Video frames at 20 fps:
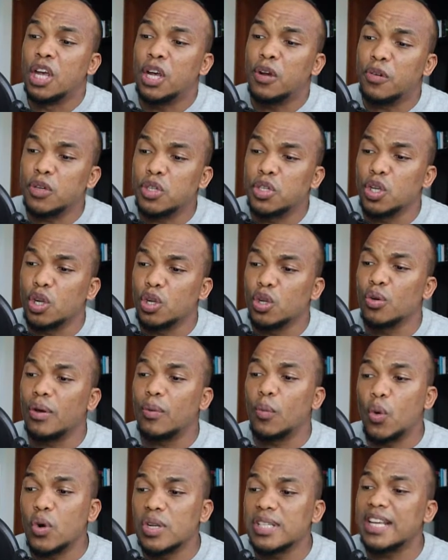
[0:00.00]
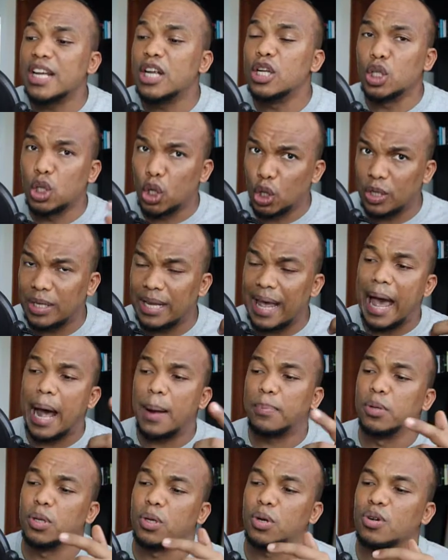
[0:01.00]
Cristodolo, once a loyal
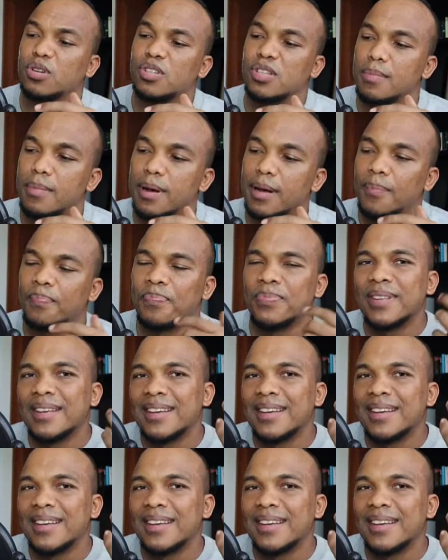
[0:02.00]
Apple customer,